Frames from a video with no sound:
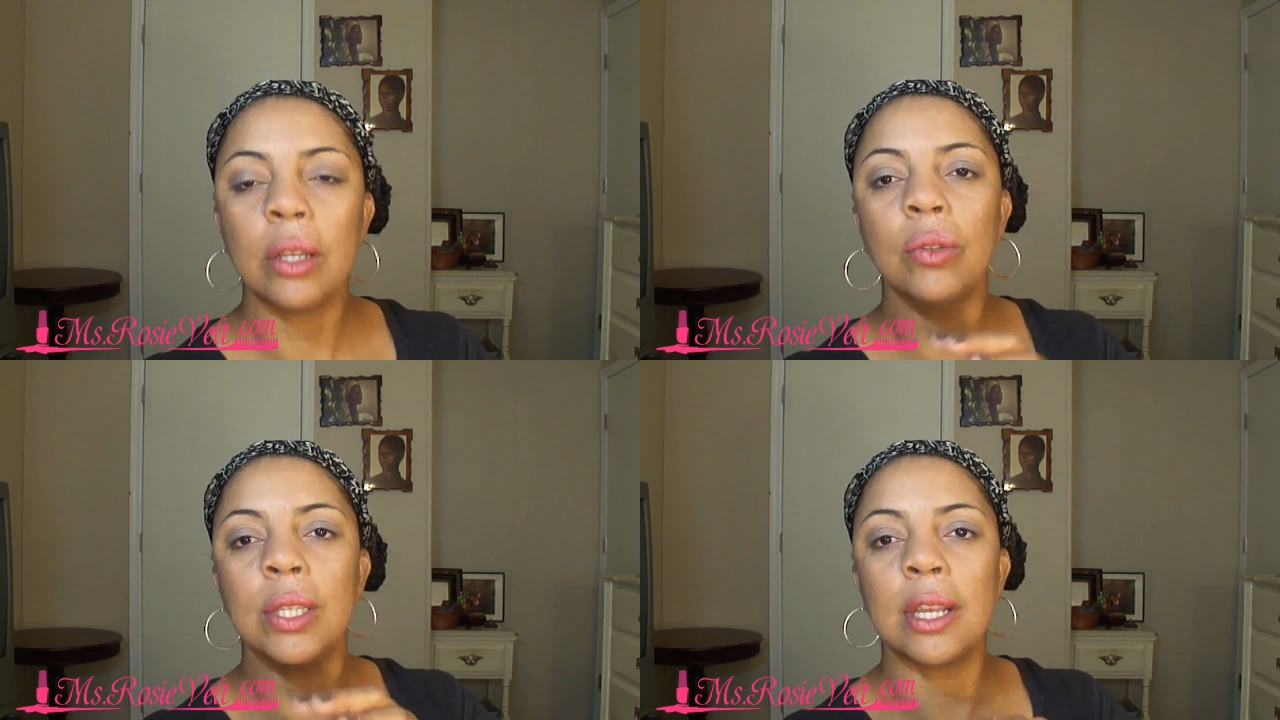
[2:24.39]

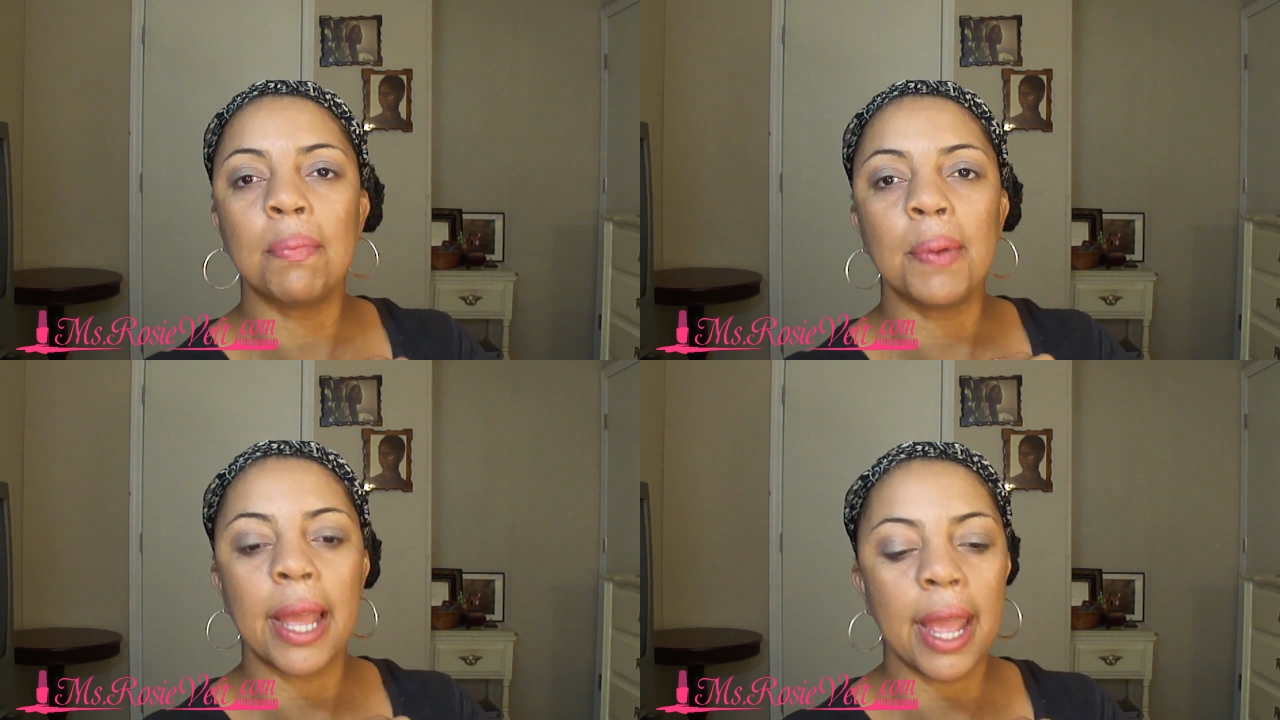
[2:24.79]
you
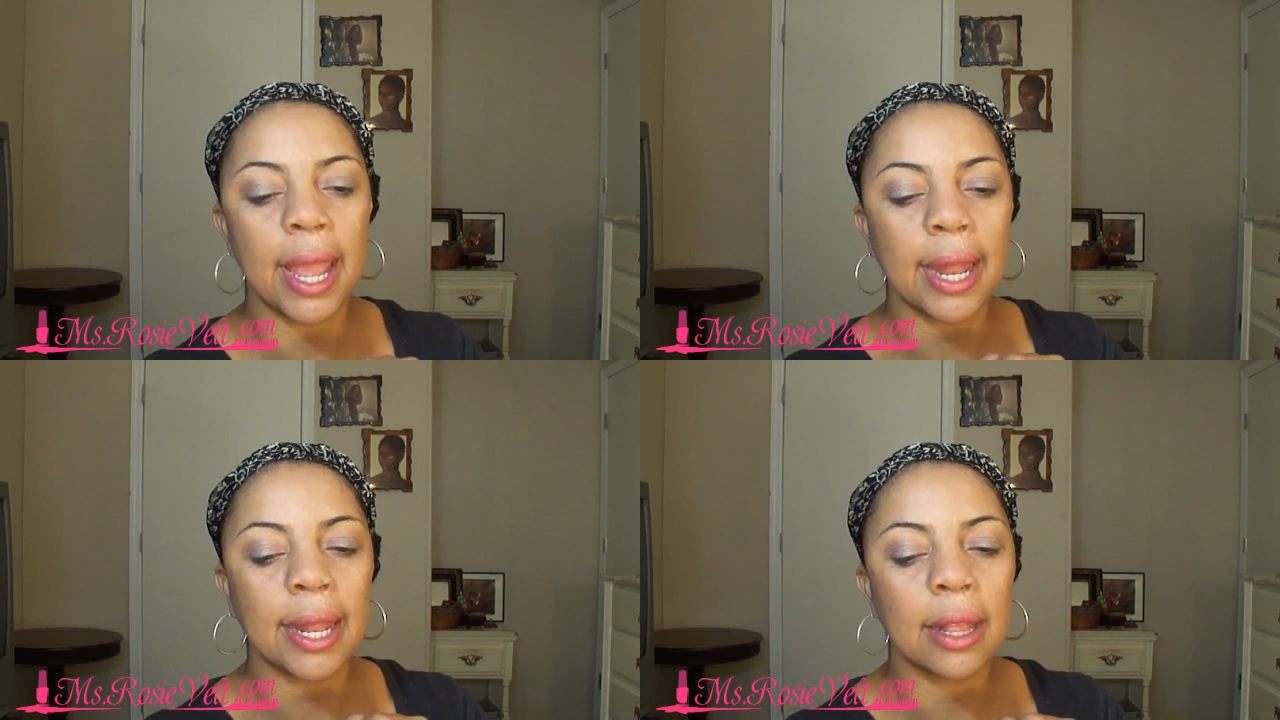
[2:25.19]
skip
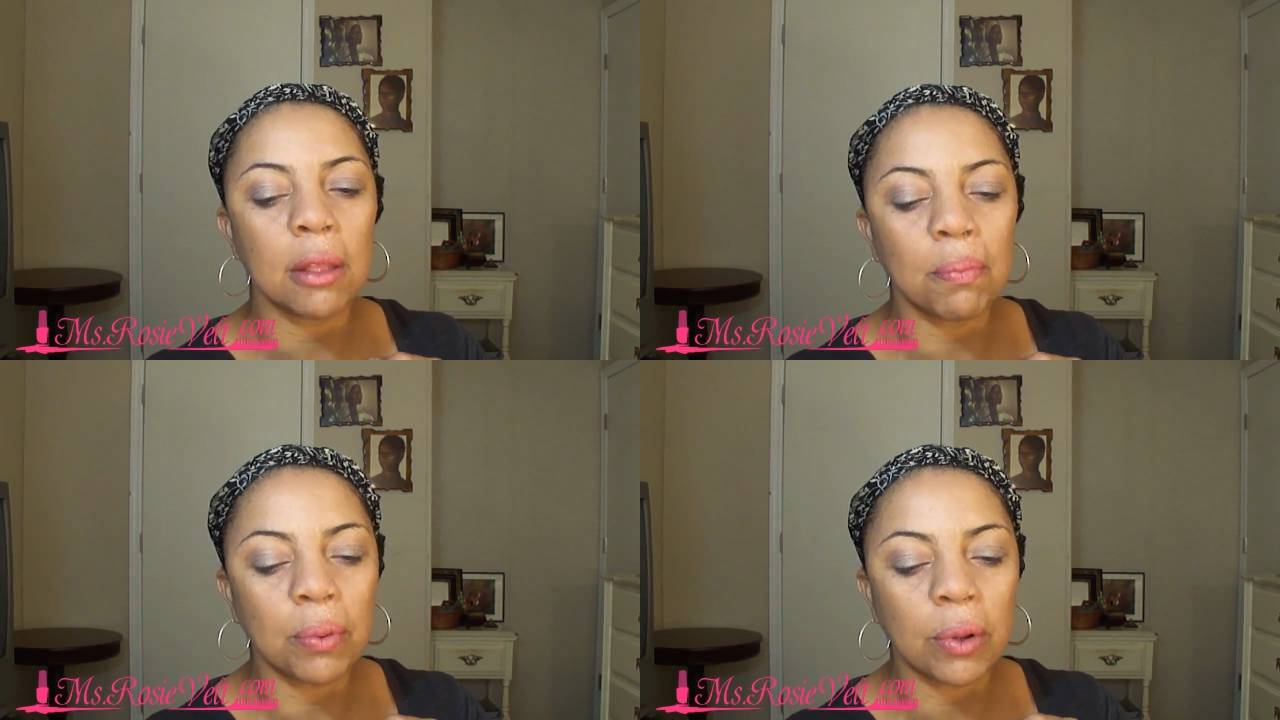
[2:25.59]
ahead
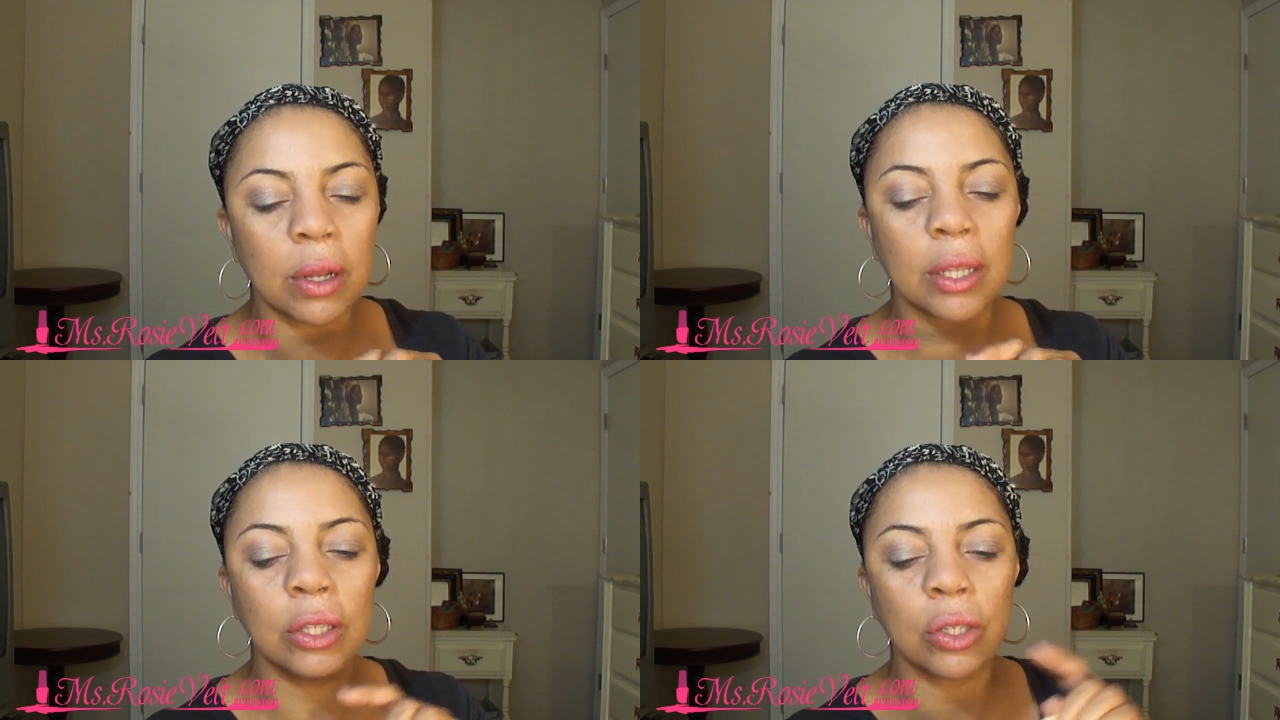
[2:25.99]
in the
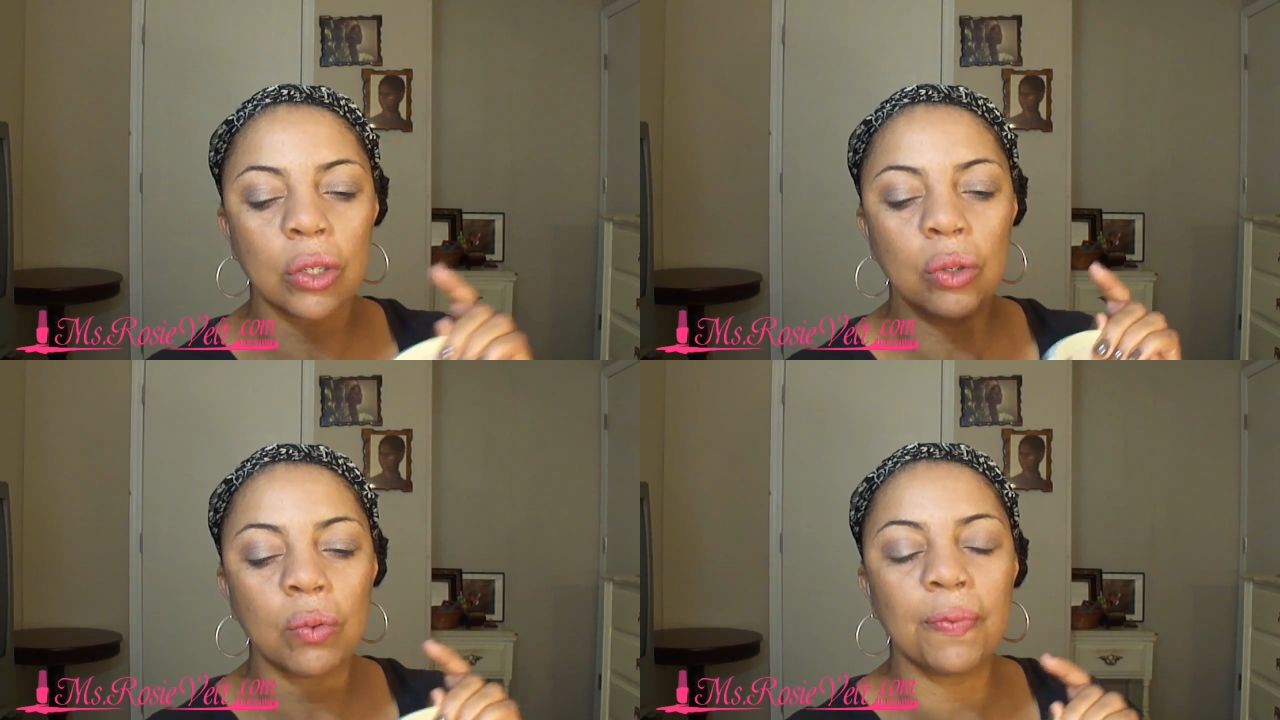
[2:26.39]
book
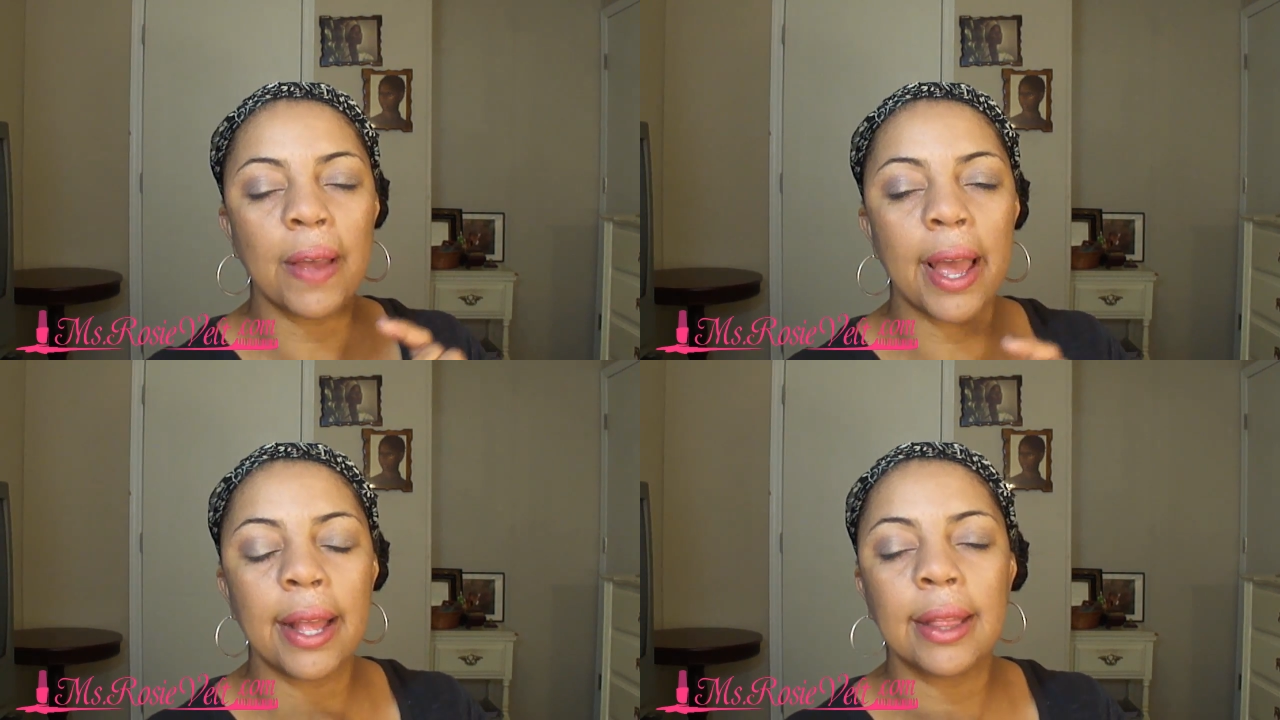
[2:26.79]
until you
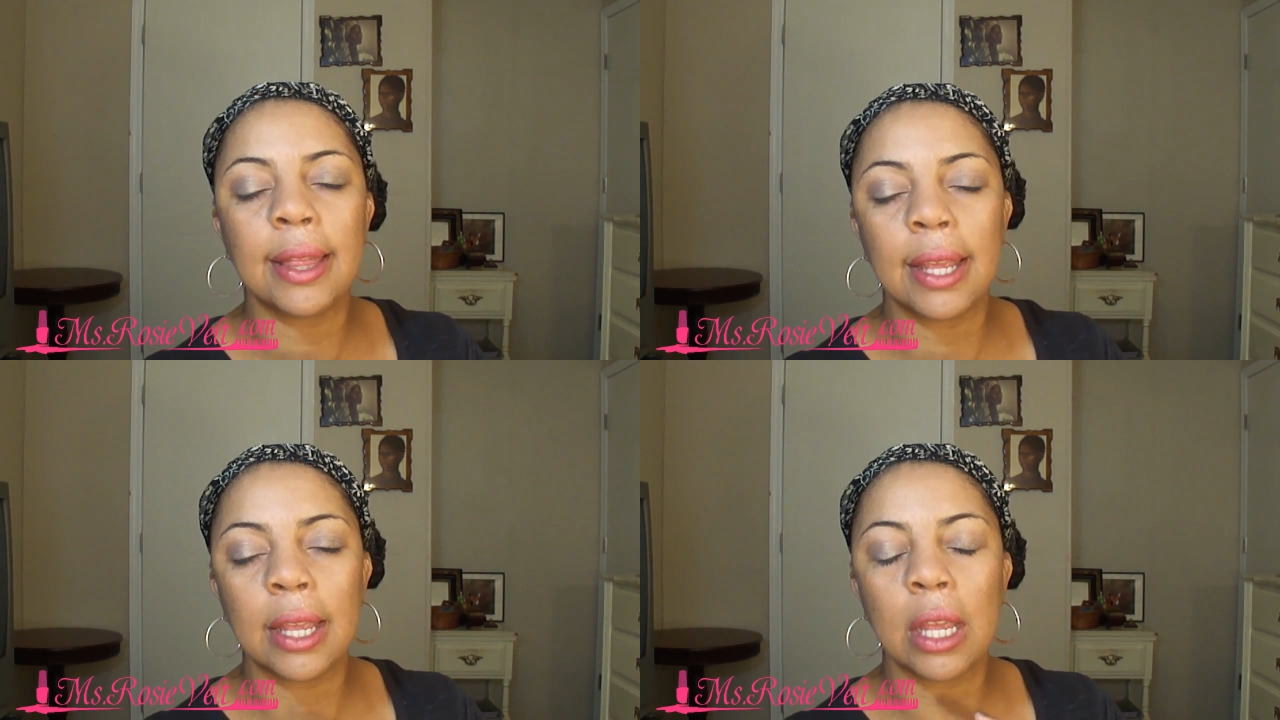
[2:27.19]

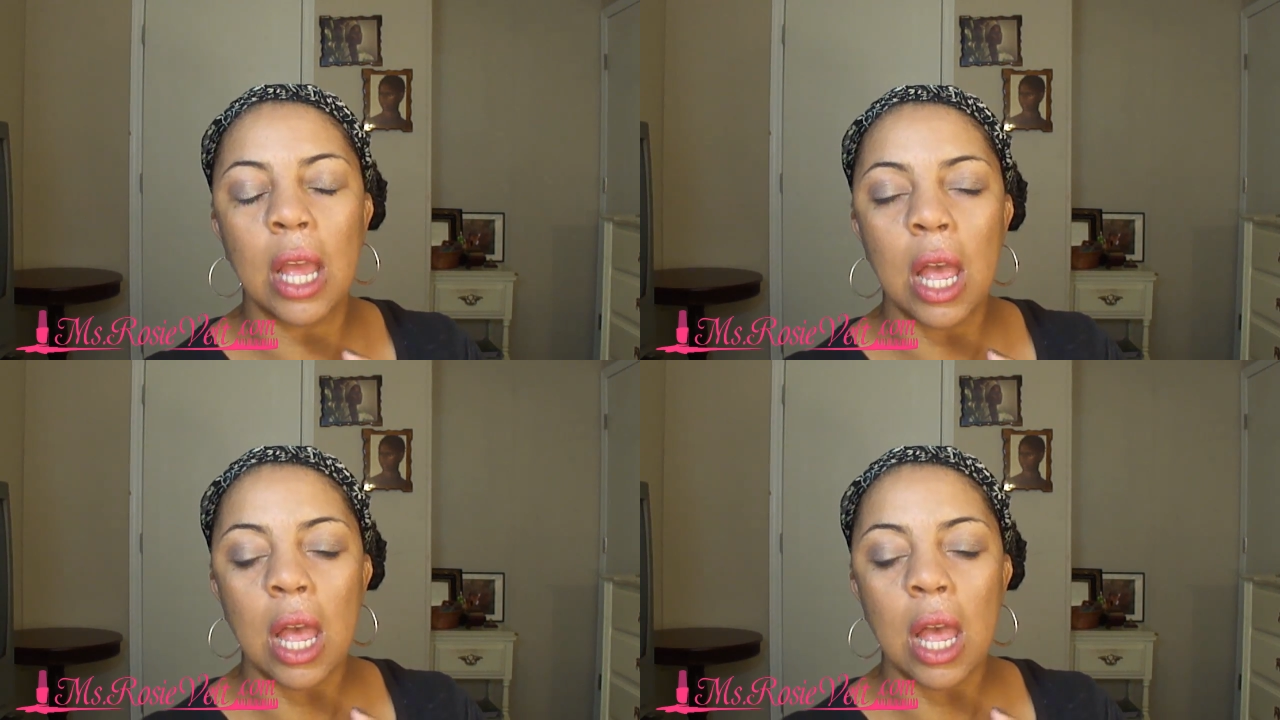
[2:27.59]
find the